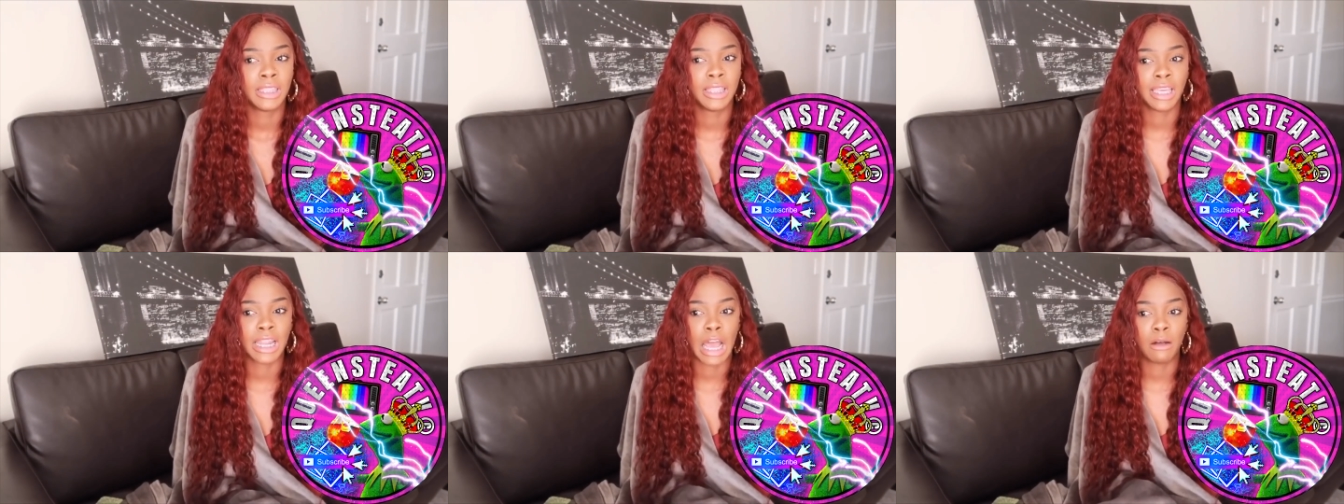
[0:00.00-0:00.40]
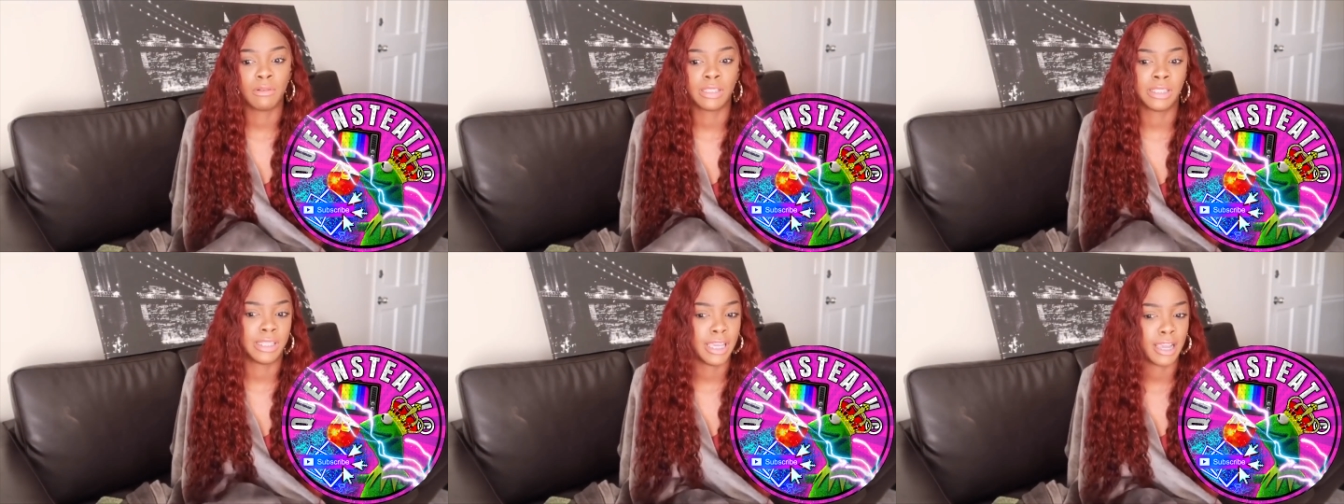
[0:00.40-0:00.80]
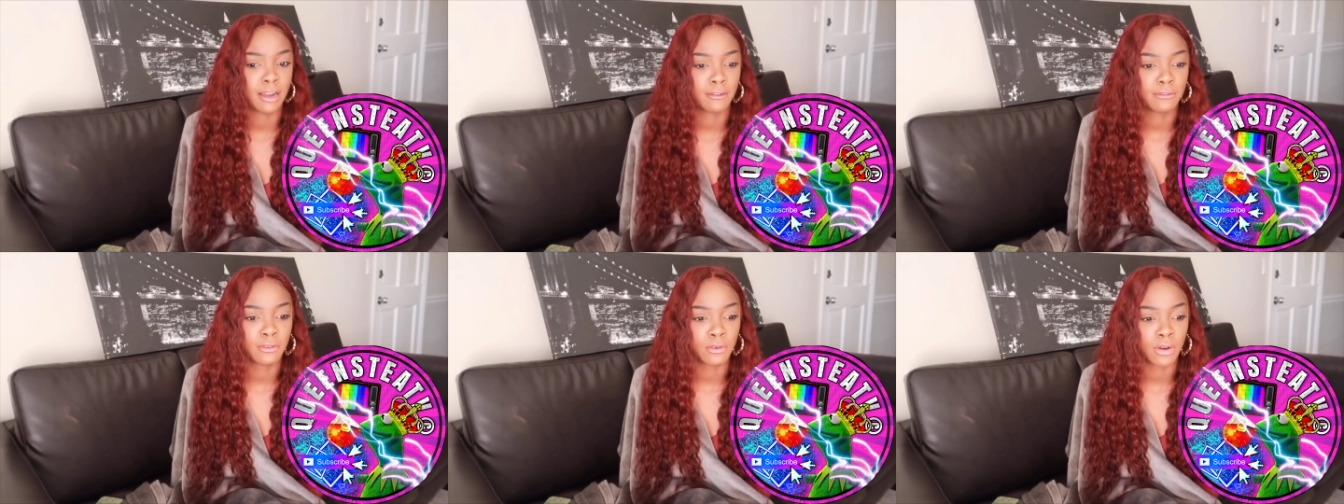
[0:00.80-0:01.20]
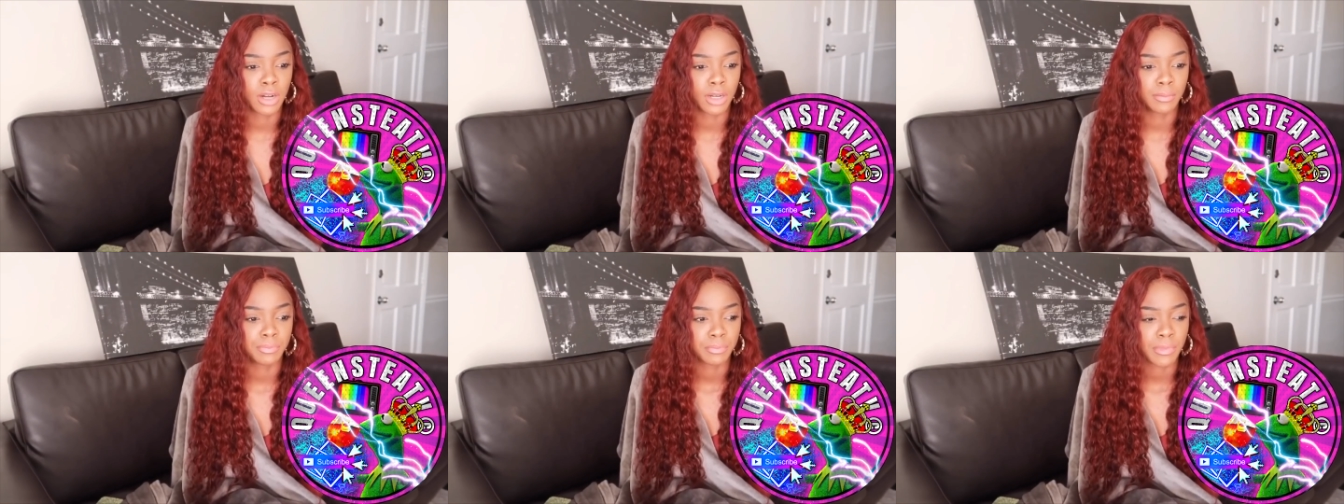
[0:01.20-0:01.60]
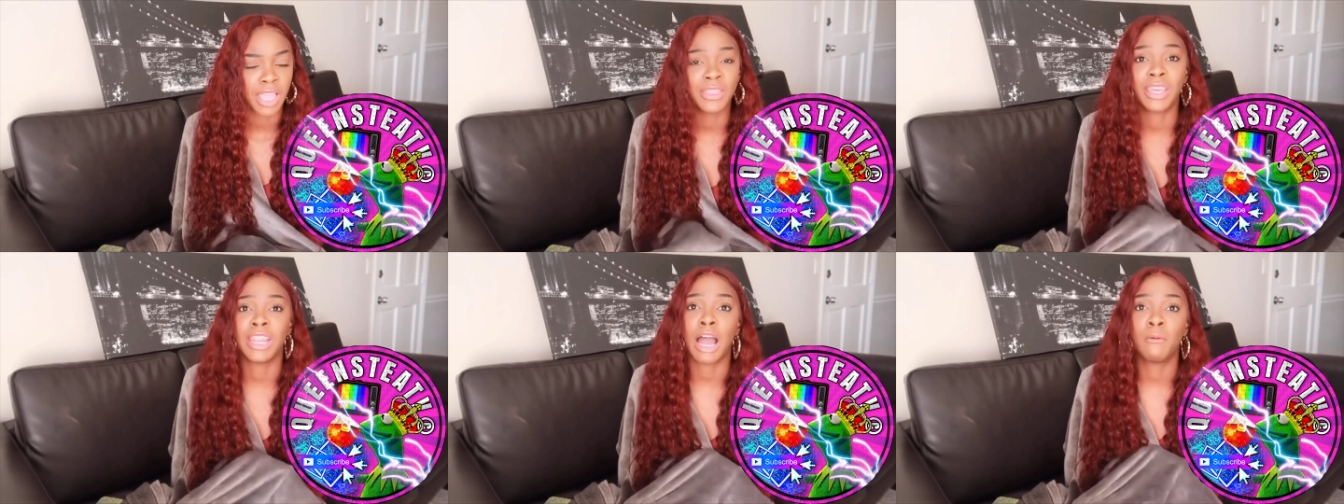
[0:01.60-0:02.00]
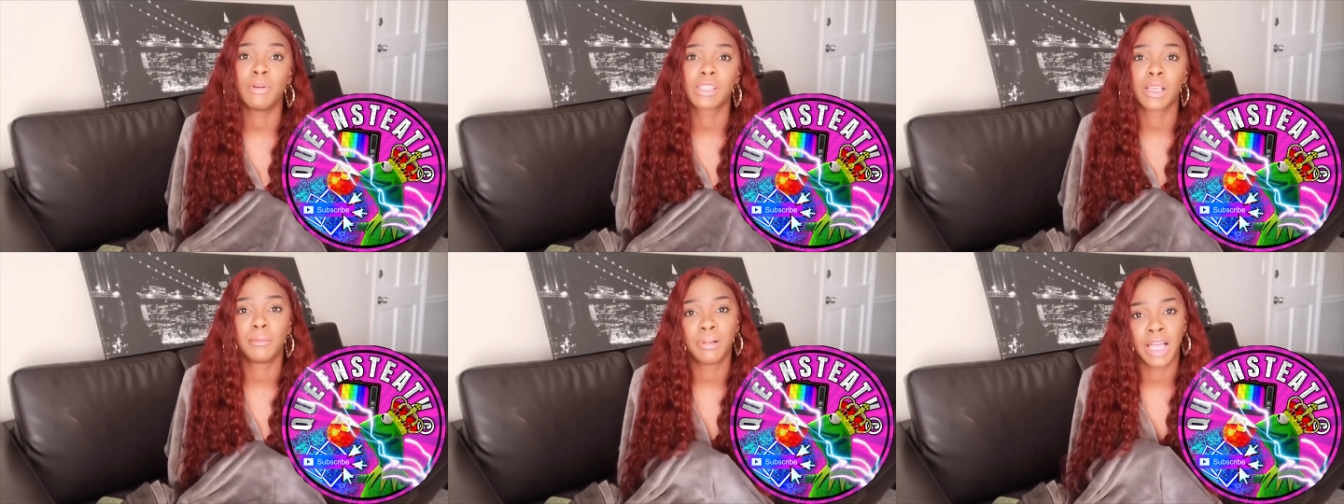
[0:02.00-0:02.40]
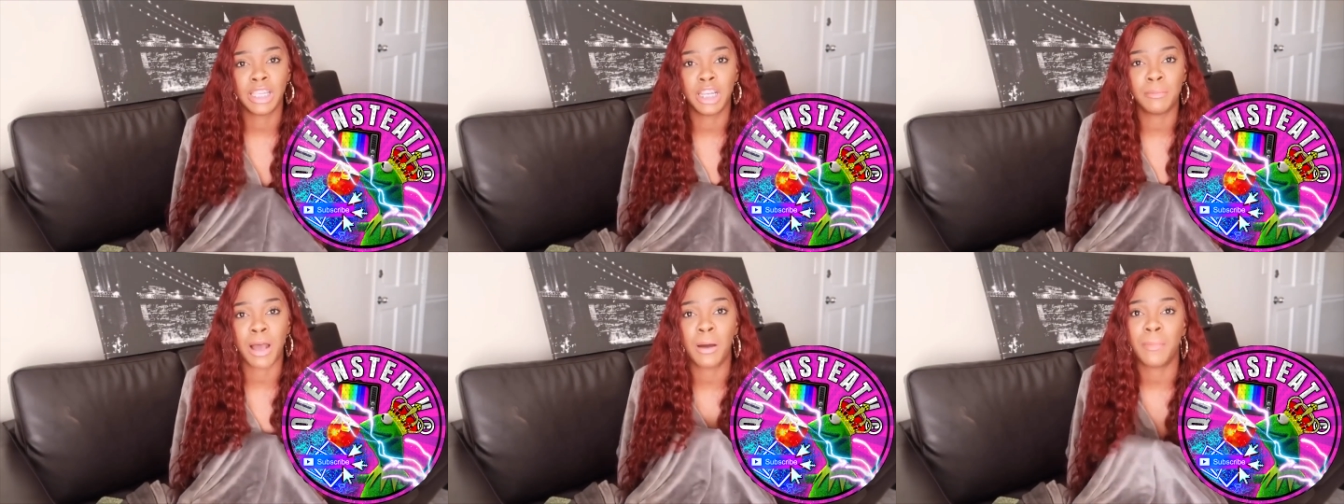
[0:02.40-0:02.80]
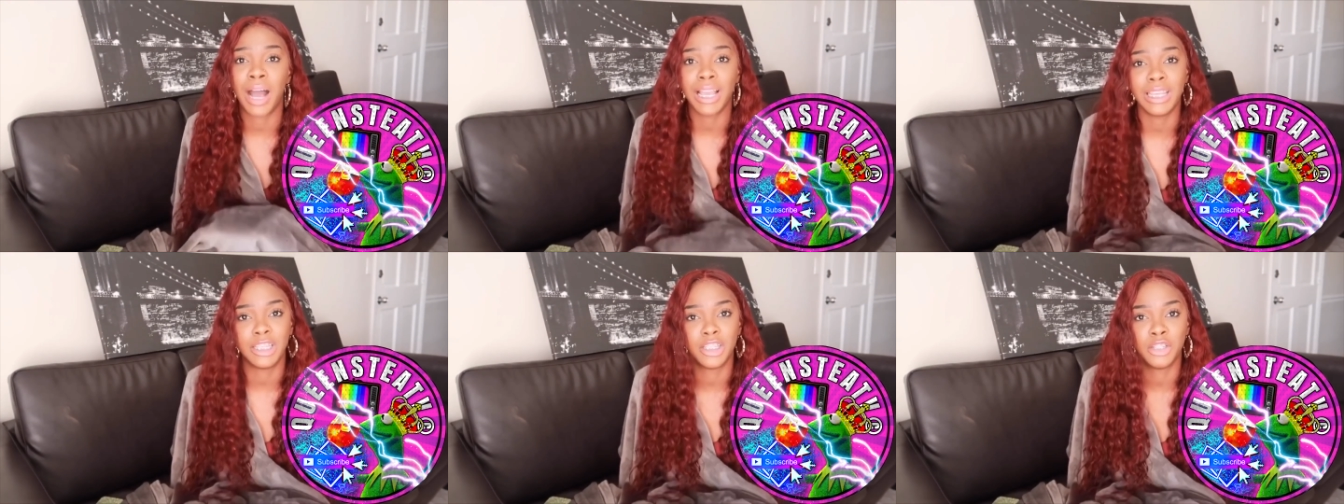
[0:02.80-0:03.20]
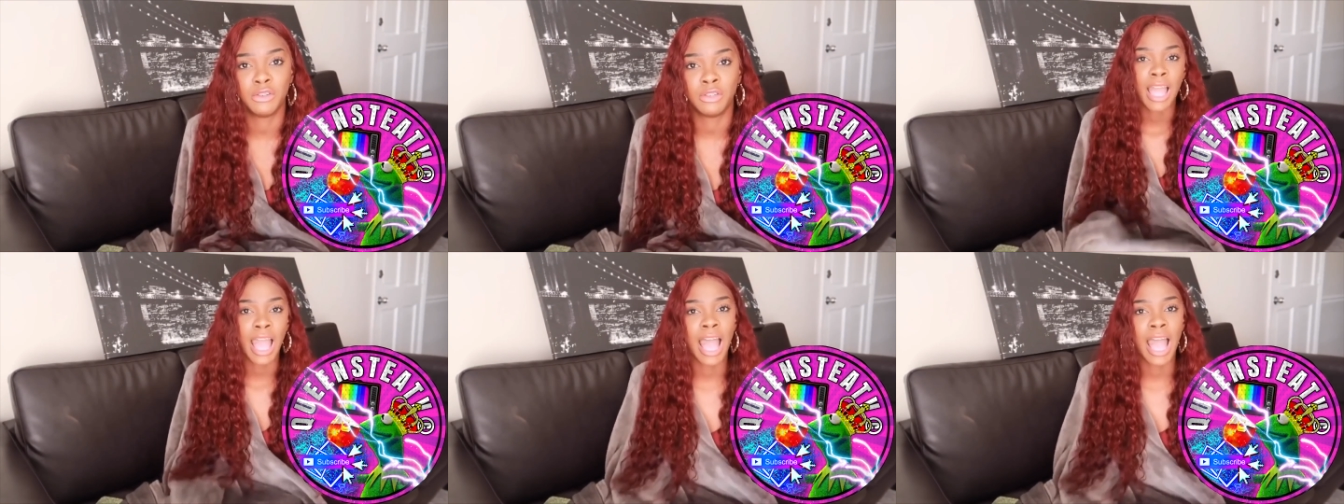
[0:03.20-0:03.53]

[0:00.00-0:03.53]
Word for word: than I was there for, than I was complaining about my issues.